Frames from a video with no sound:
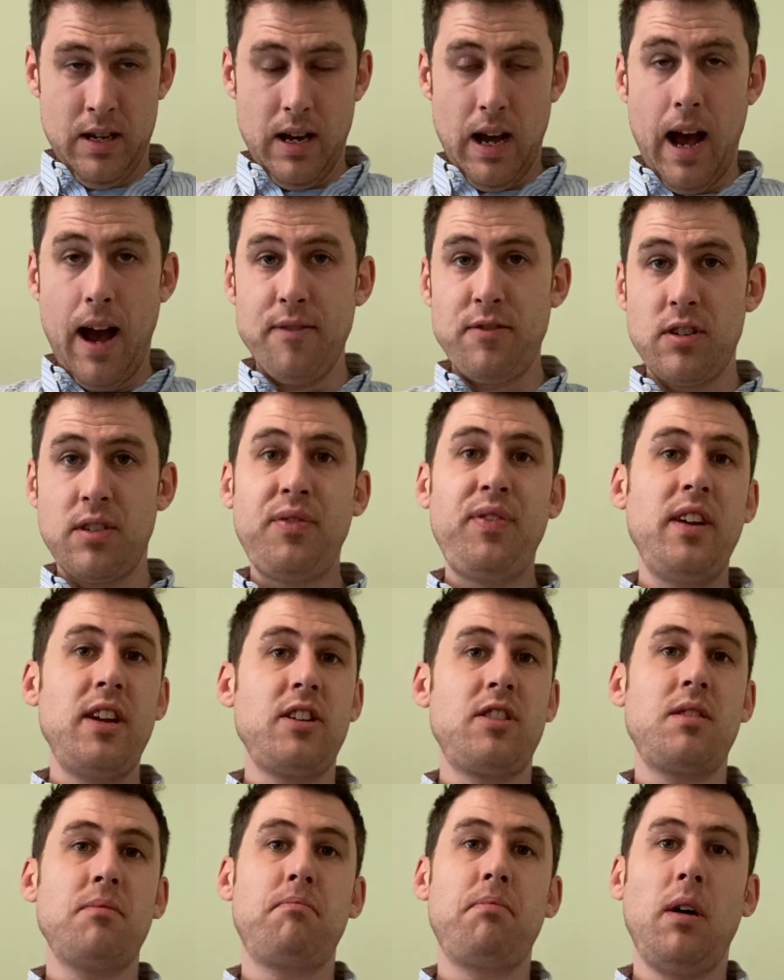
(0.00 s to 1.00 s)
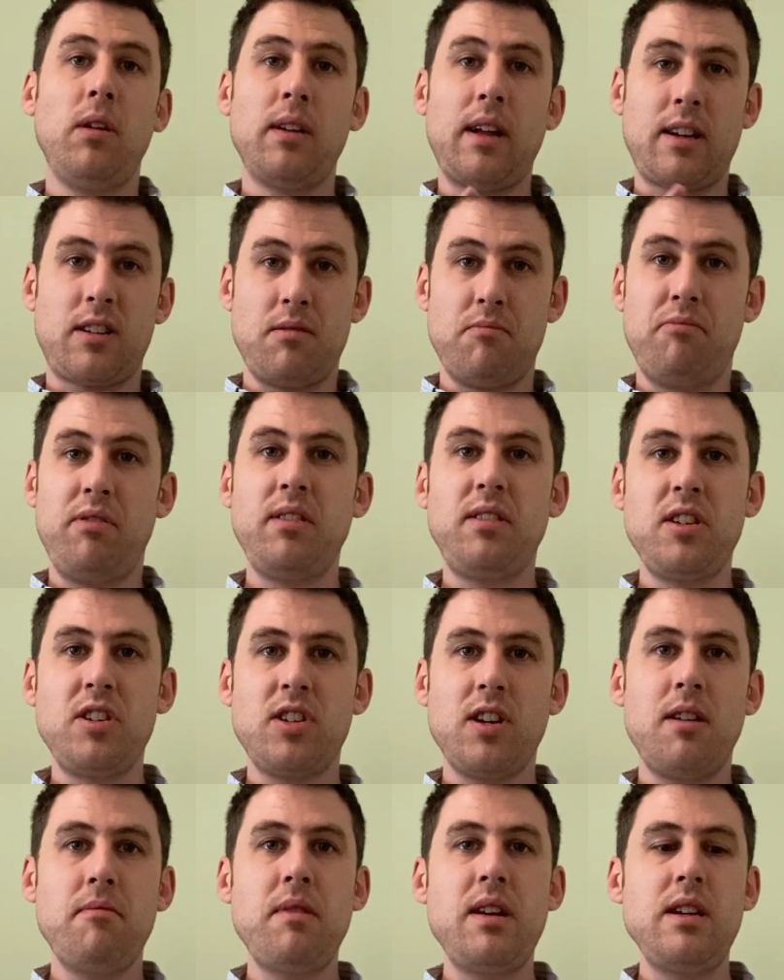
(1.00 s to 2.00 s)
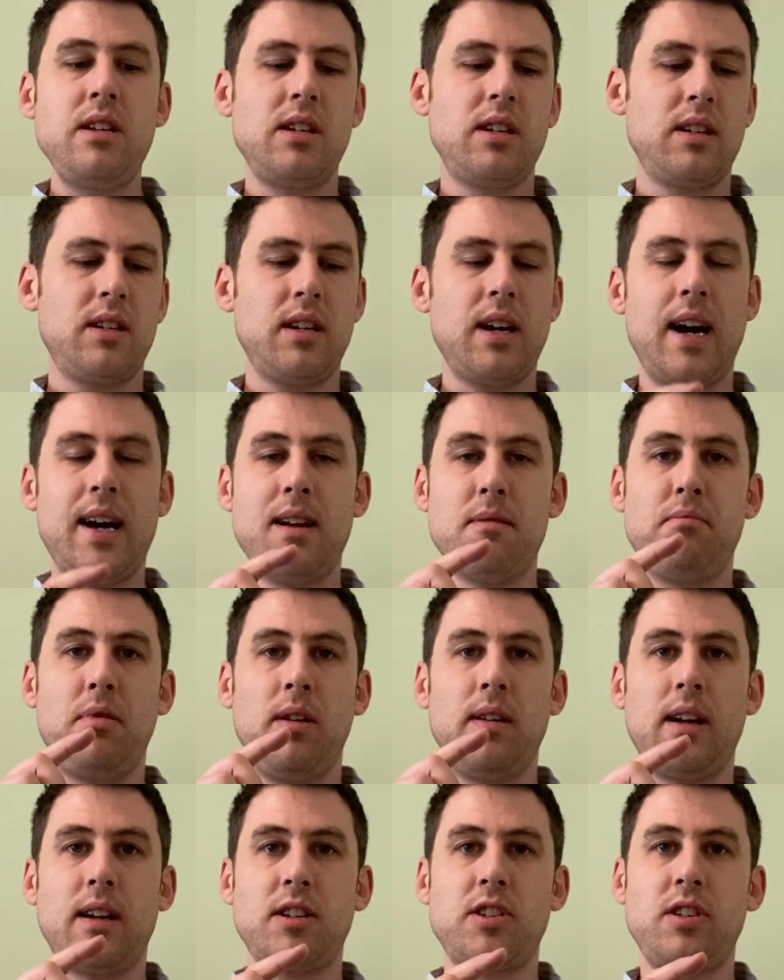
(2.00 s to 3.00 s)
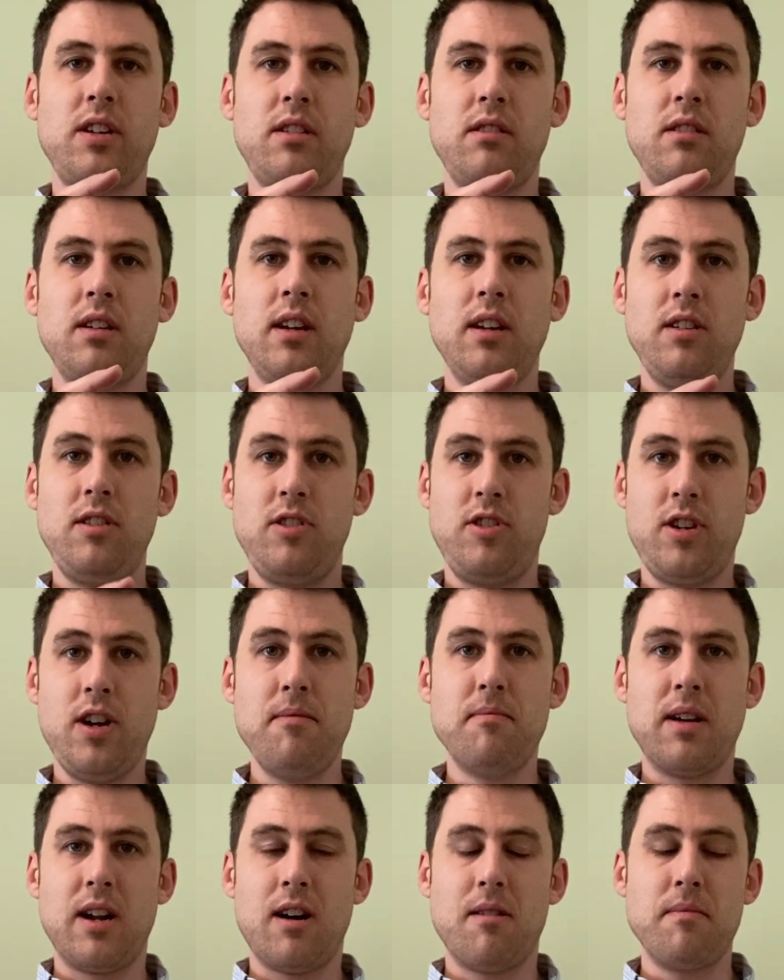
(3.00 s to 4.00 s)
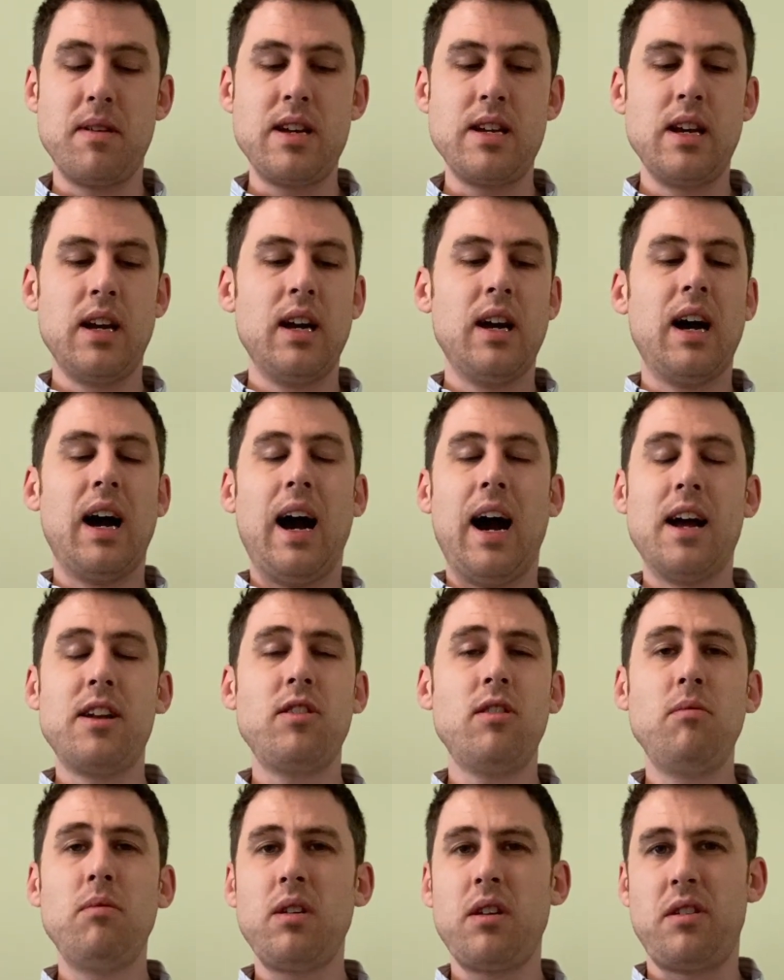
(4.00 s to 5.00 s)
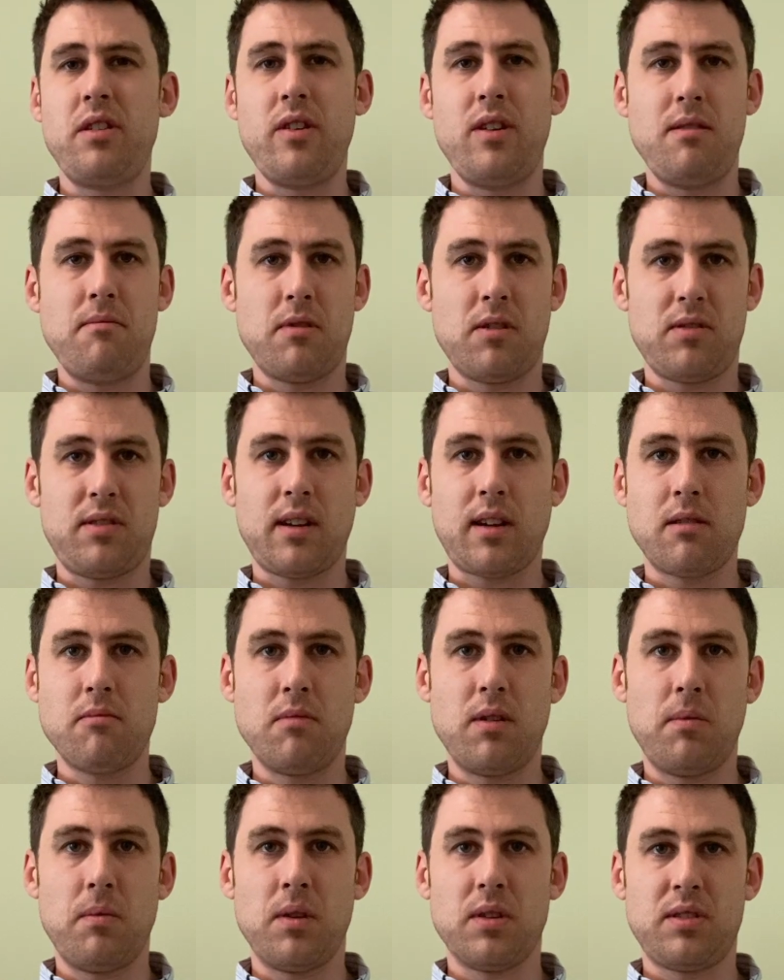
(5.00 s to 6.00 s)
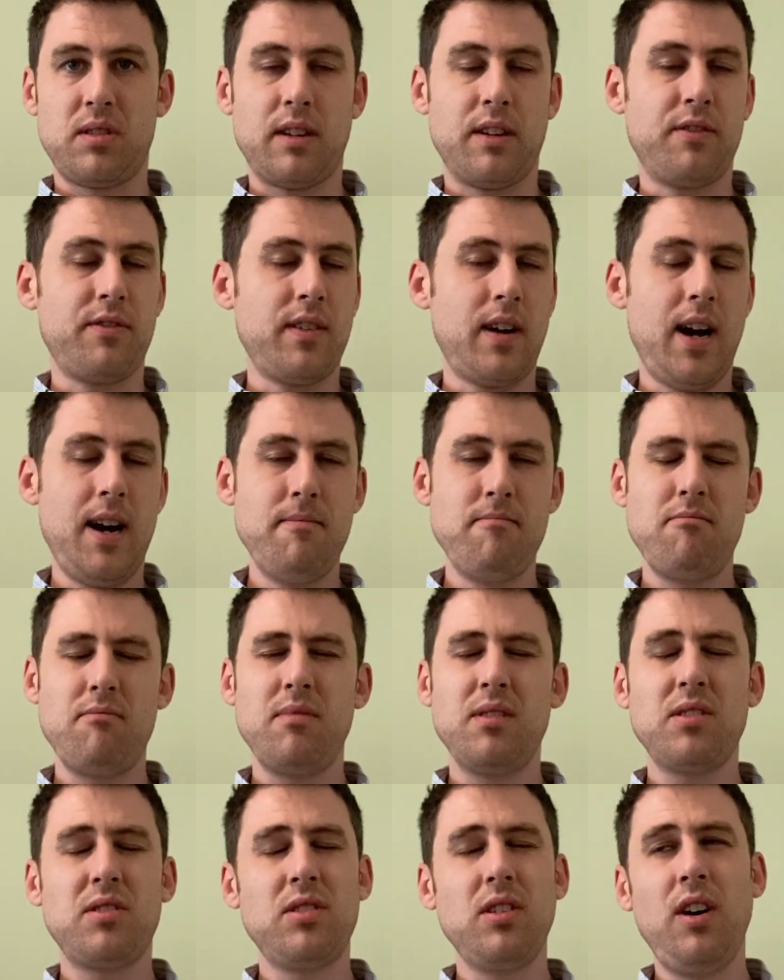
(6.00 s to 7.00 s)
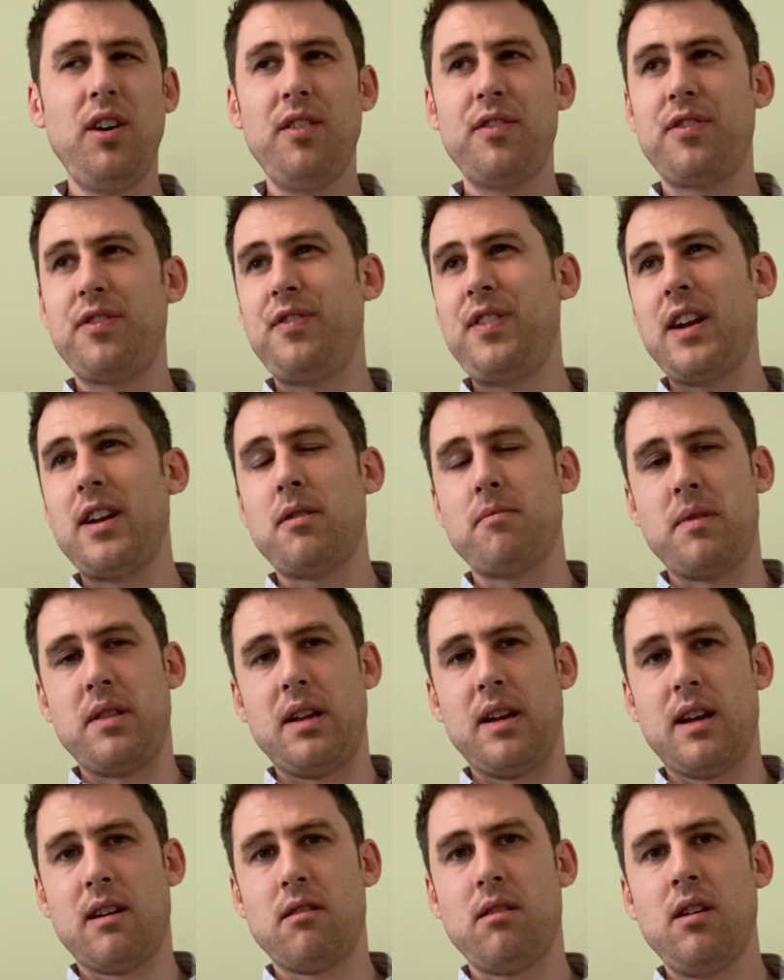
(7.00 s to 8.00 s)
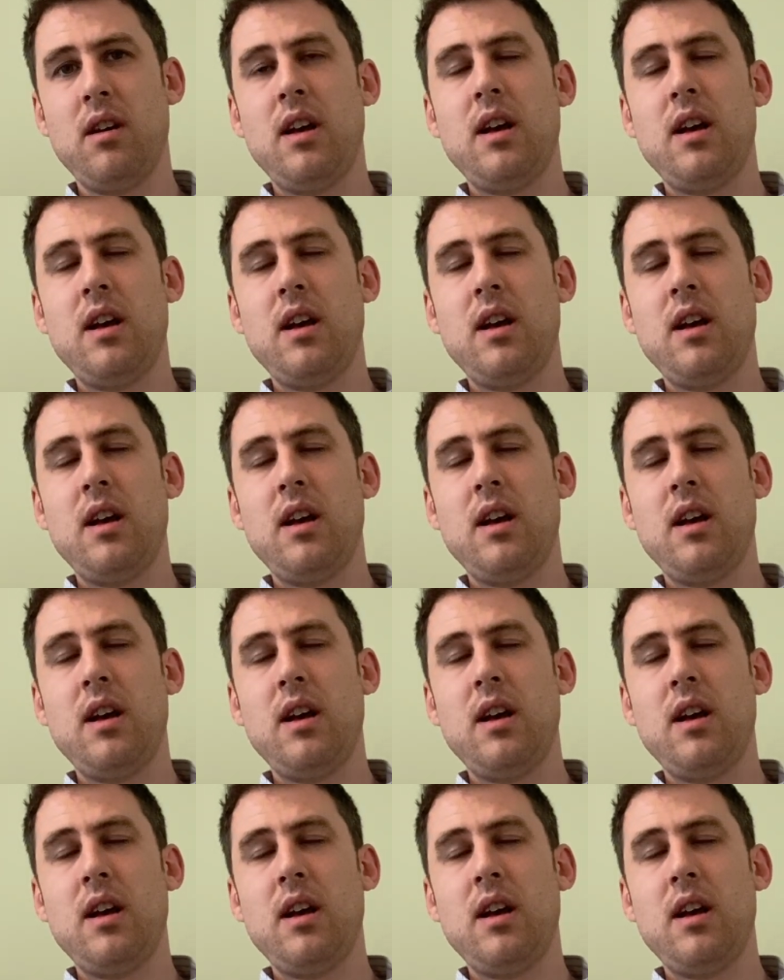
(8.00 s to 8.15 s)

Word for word: I've just finished a bolt action British army and a bolt action German army, I don't want to do any more Second World War stuff. I'm sort of fed up with it now.